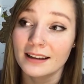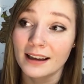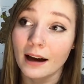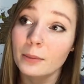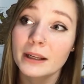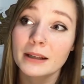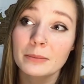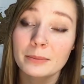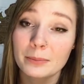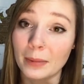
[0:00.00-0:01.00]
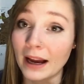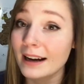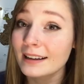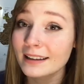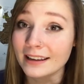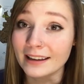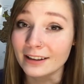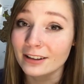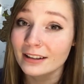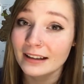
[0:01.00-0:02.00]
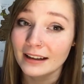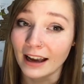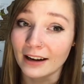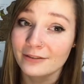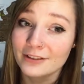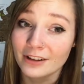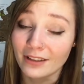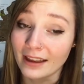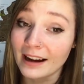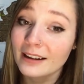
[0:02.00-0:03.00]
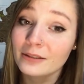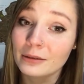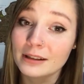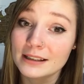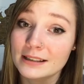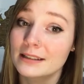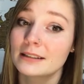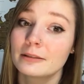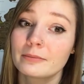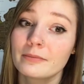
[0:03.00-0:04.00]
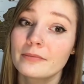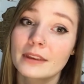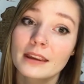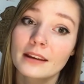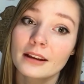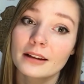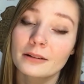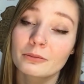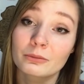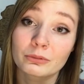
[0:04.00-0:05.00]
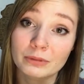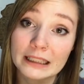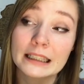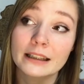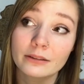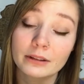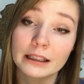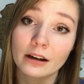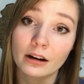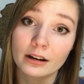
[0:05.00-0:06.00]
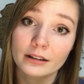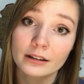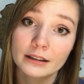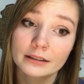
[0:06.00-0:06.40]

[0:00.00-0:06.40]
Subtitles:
coming back here after that was really, really hard.